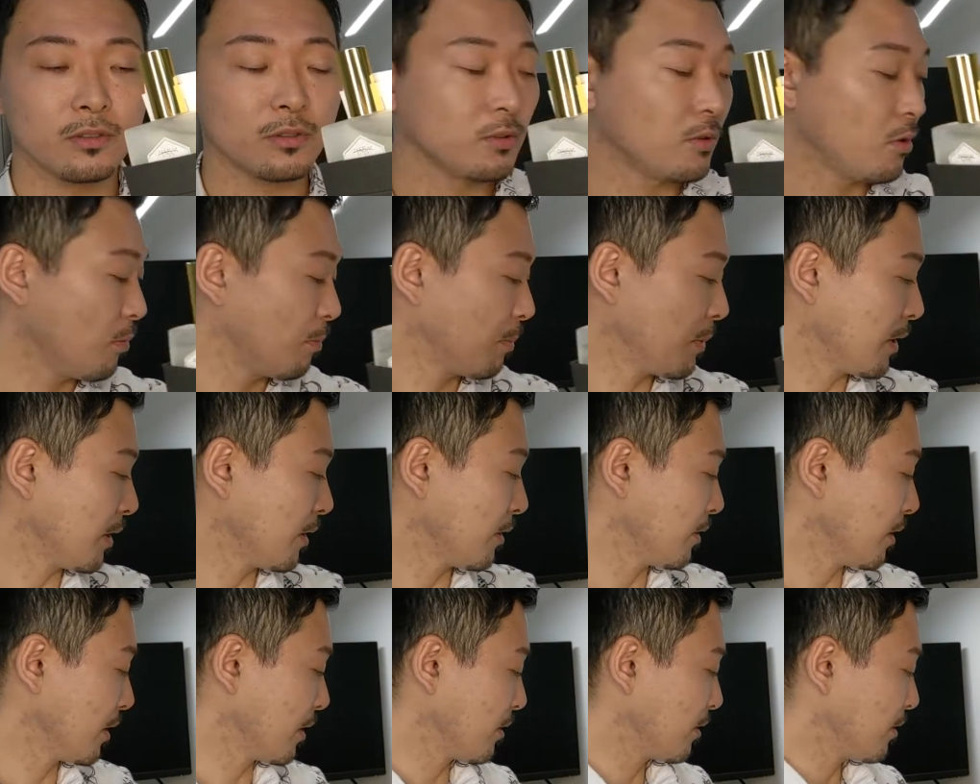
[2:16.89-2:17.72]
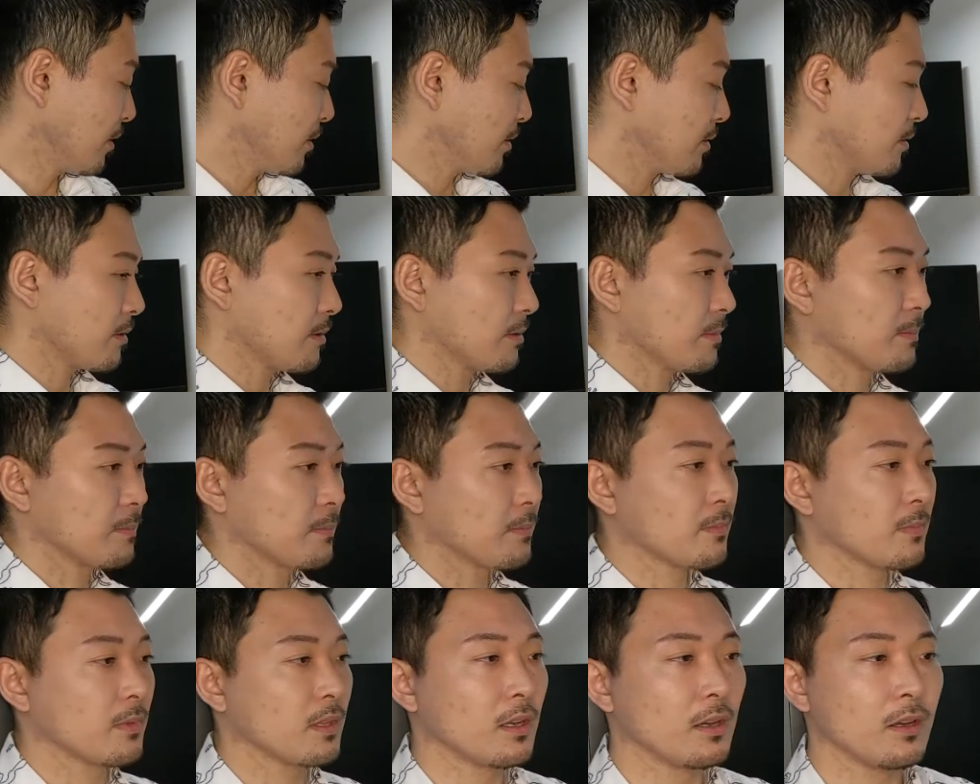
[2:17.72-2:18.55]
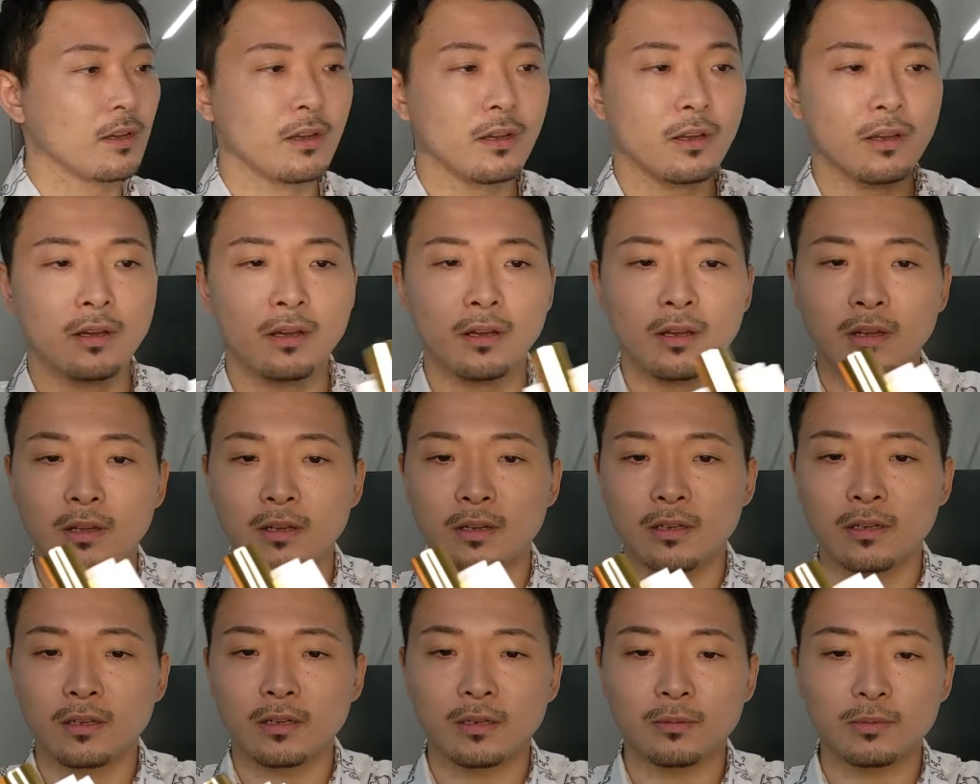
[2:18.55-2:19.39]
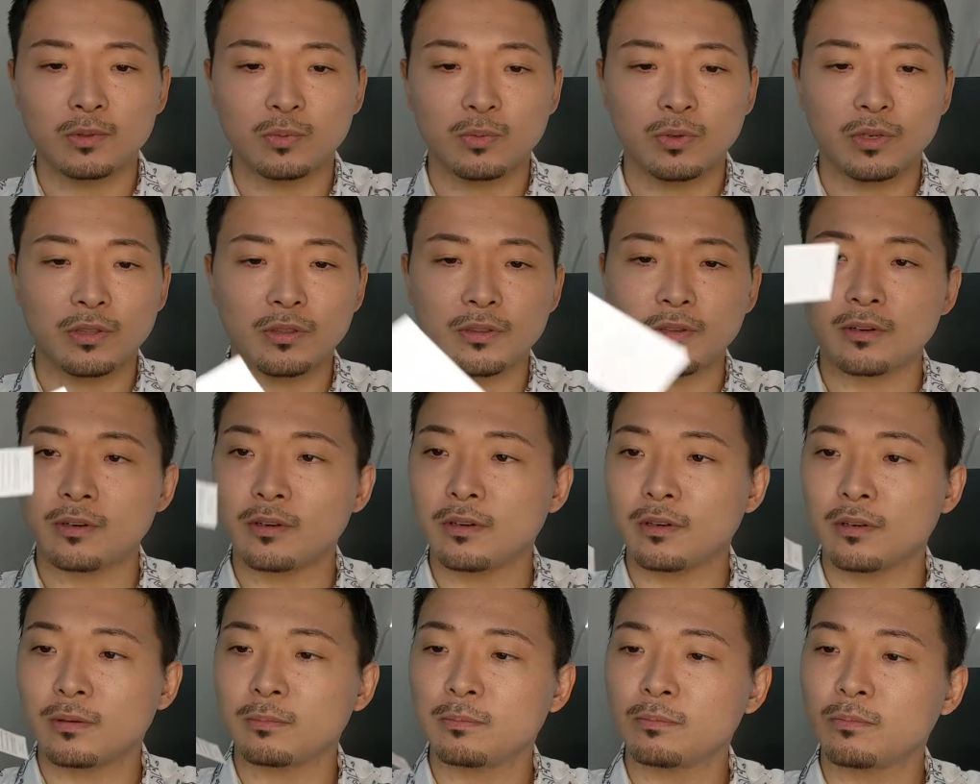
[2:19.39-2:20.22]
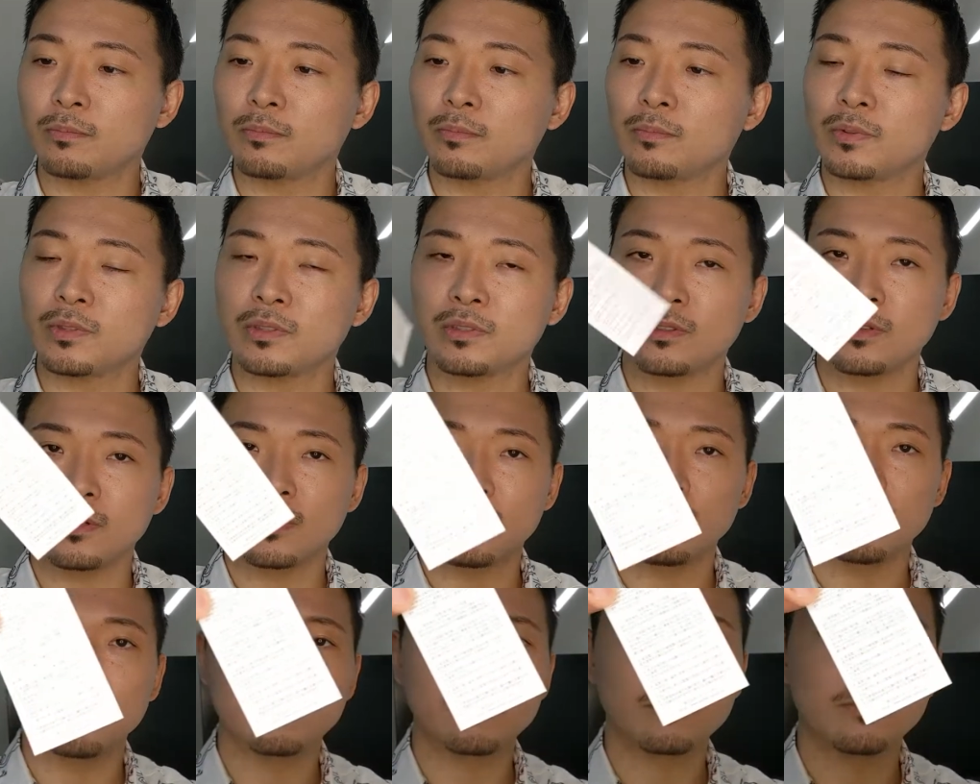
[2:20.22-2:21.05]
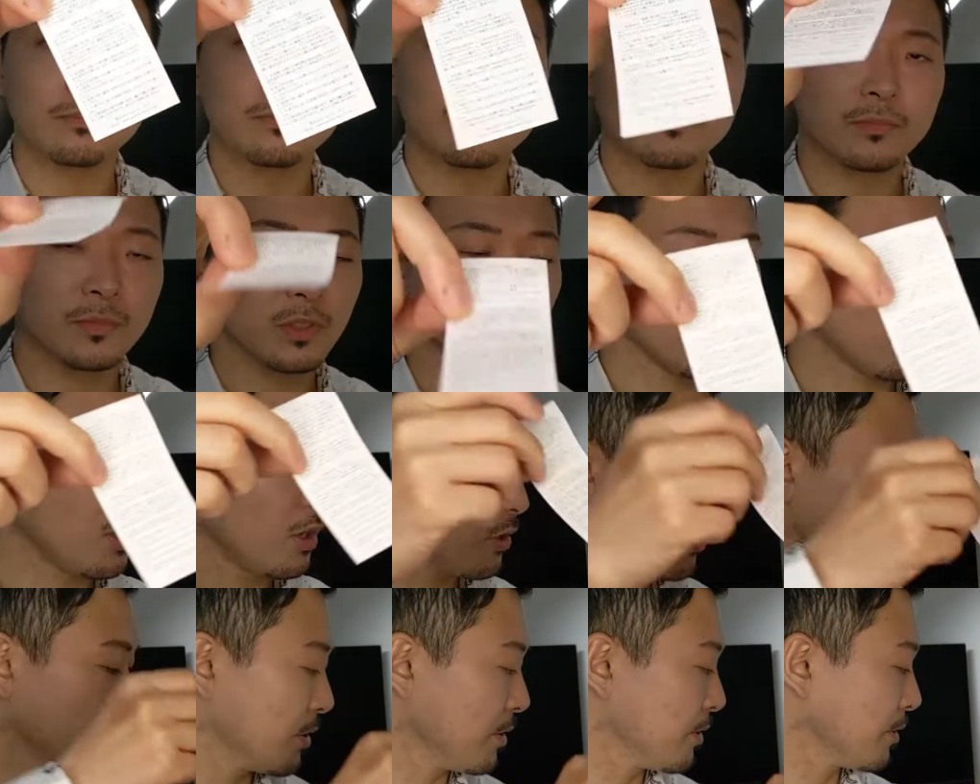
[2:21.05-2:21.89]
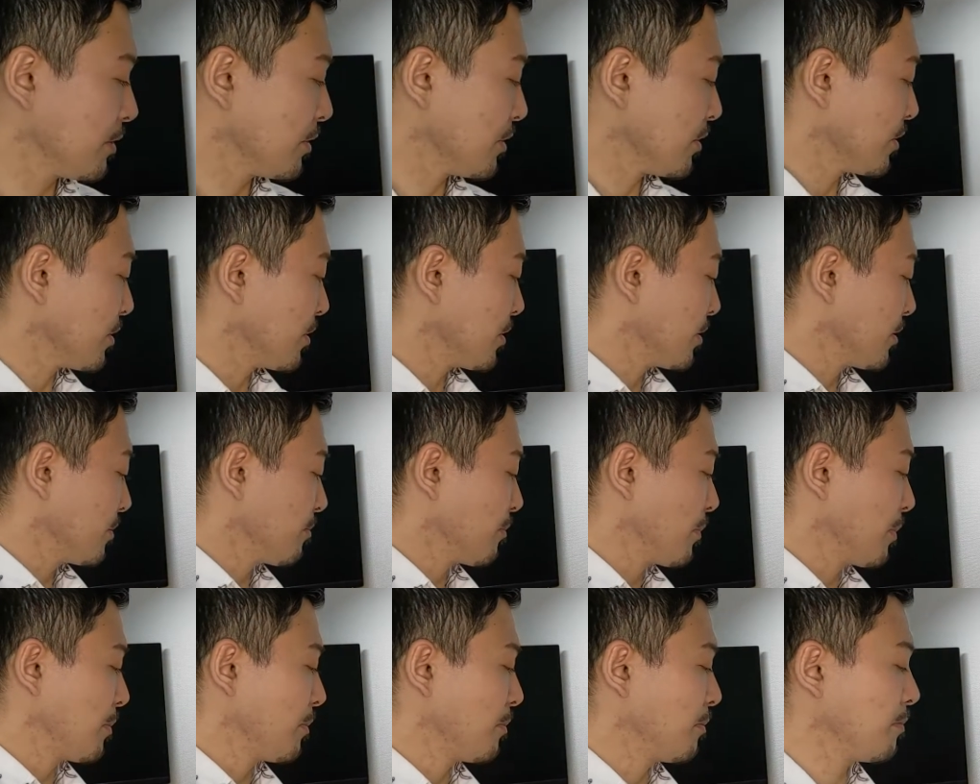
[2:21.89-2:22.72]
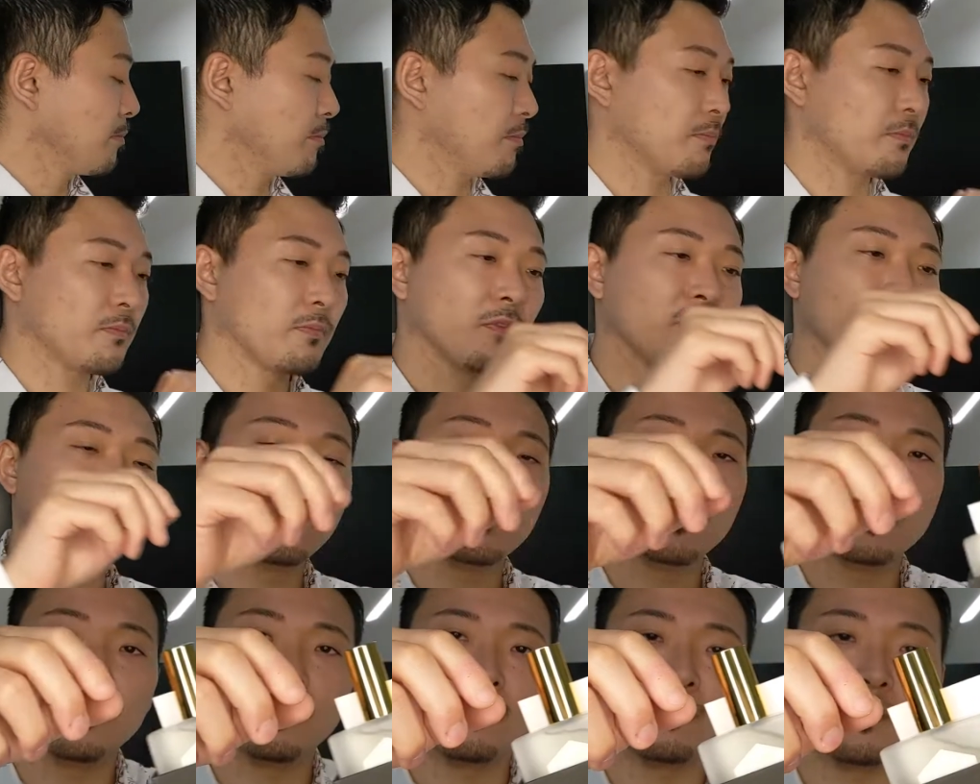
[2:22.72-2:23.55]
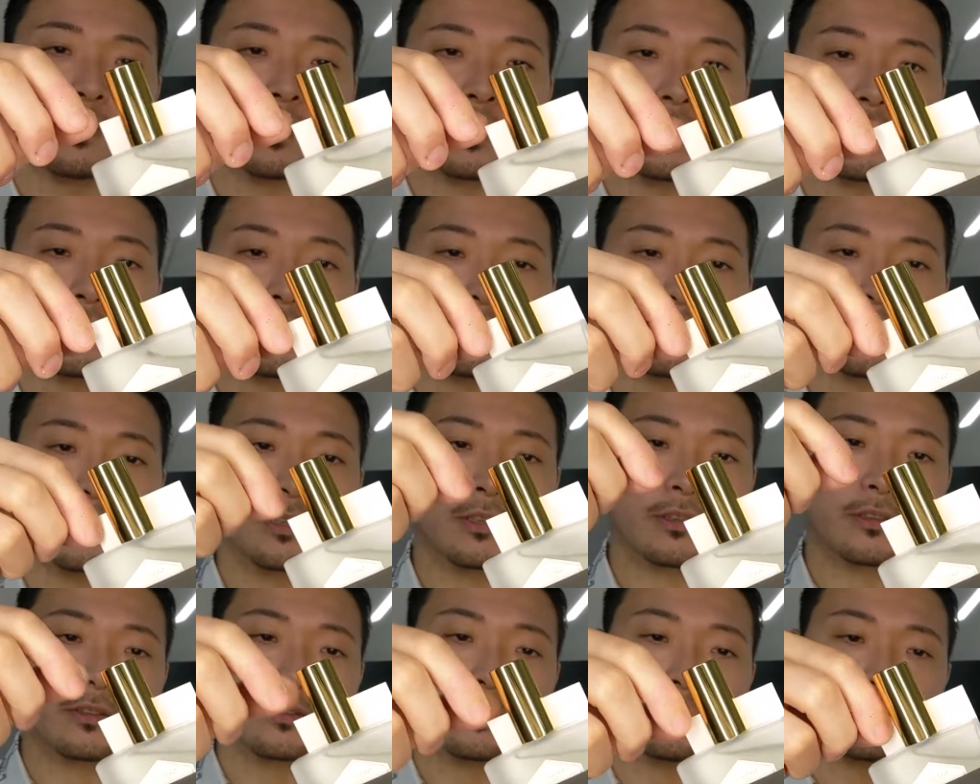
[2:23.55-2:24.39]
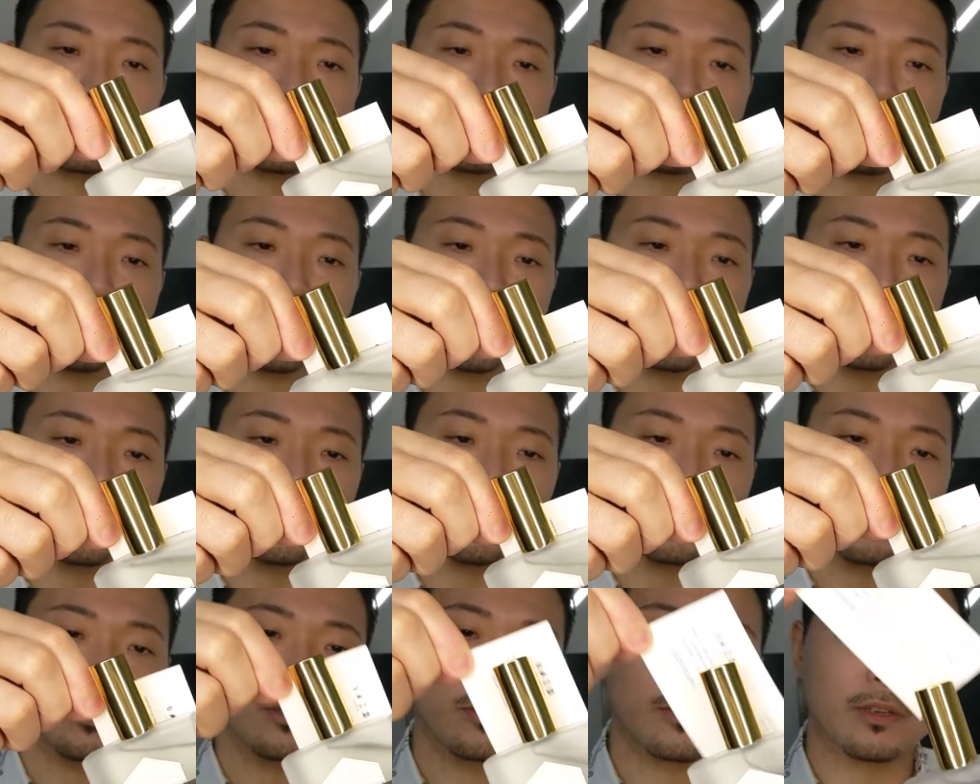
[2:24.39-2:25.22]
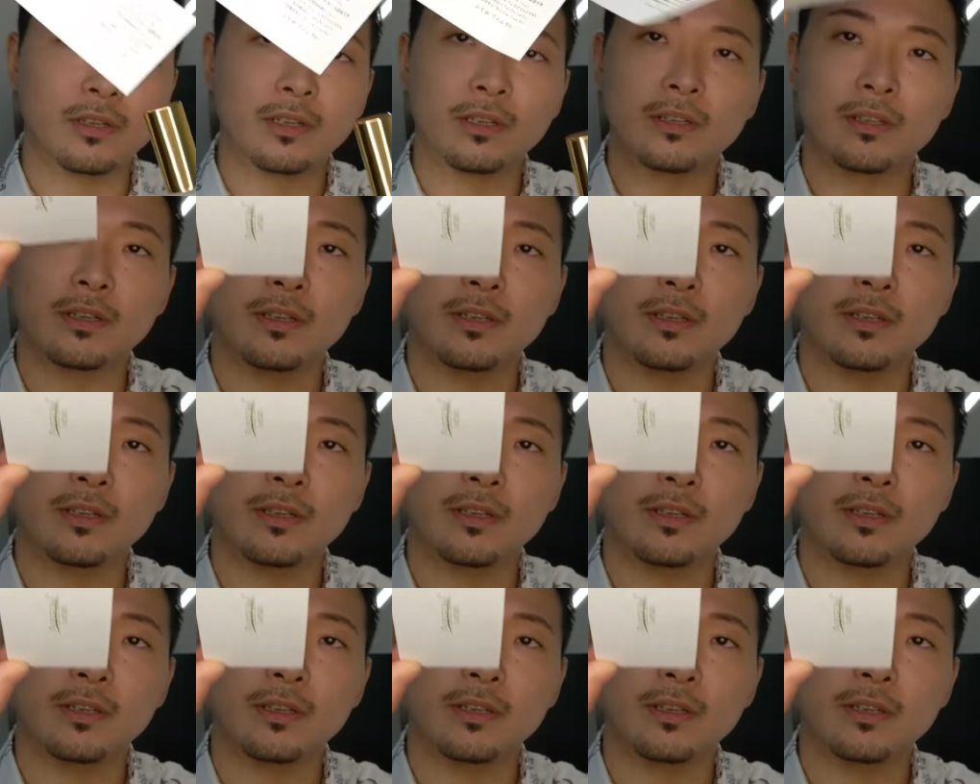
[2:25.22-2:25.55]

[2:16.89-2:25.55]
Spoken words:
open it like this. Comes with some cautions flyer in there, a page in there, and